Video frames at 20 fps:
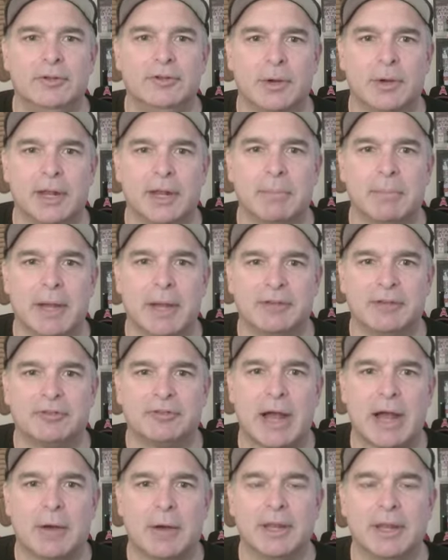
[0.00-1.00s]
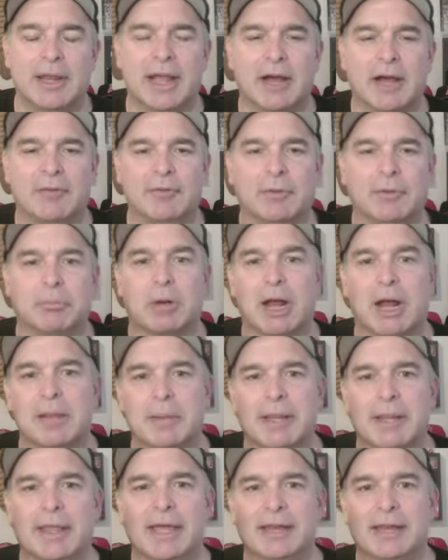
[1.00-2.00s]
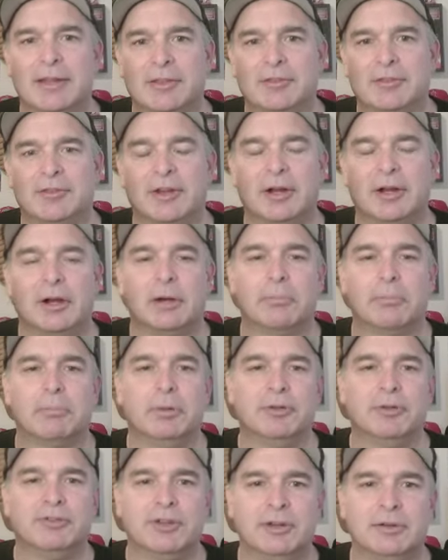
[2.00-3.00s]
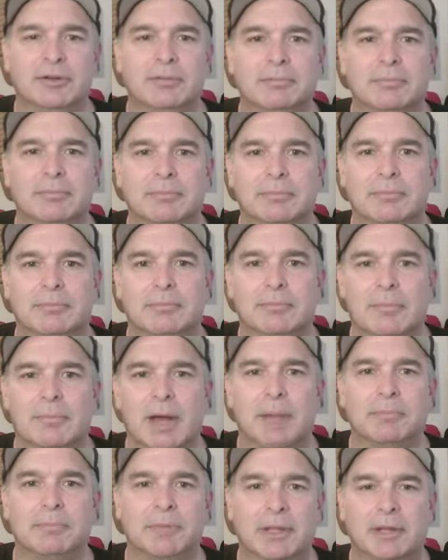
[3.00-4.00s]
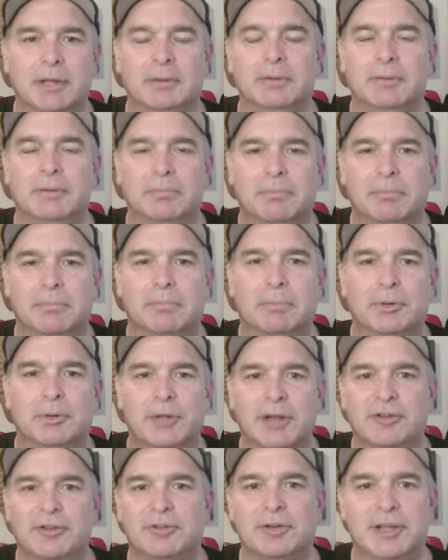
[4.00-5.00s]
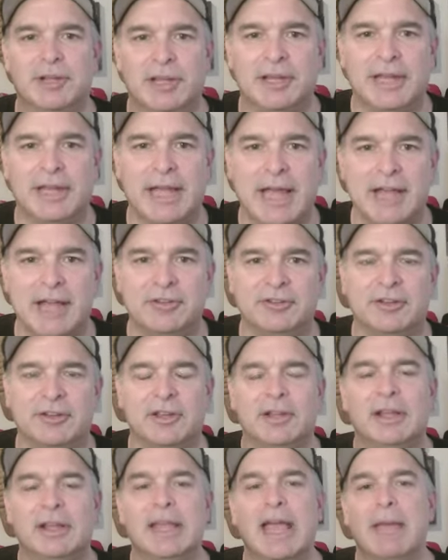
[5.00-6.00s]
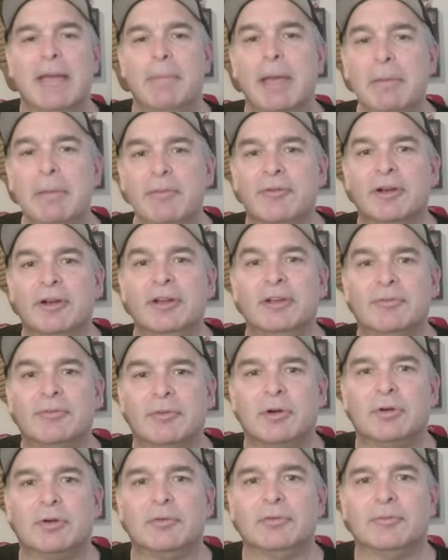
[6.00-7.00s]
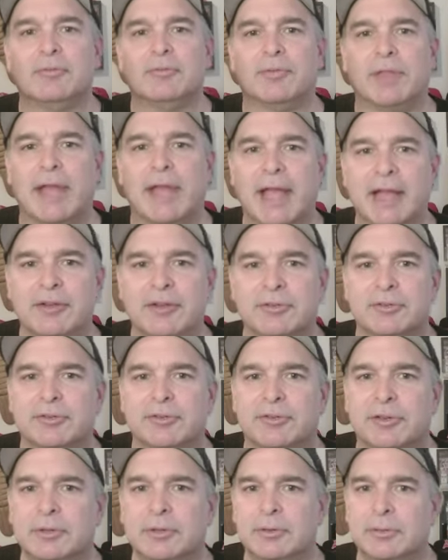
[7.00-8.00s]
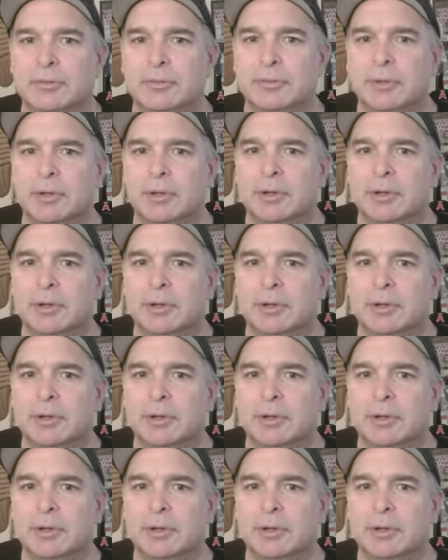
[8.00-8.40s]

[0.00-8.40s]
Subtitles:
joining Mike Trout in the outfield probably by the end of this year, pushing Upton potentially to DH. It may be very difficult for the Angels to